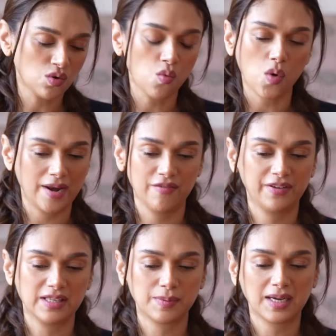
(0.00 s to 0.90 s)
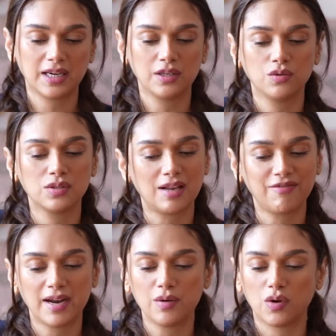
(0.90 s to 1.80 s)
no one face pack I use.
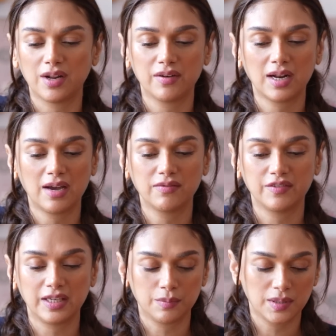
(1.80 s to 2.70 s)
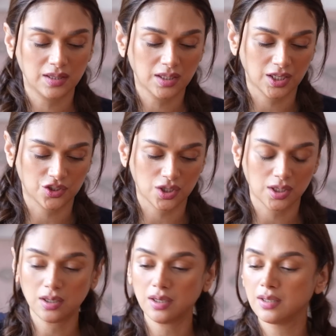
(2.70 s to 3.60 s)
I'll find whatever I have available in the
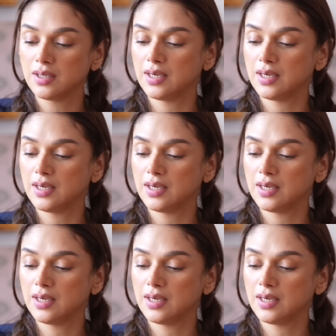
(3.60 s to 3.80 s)
kitchen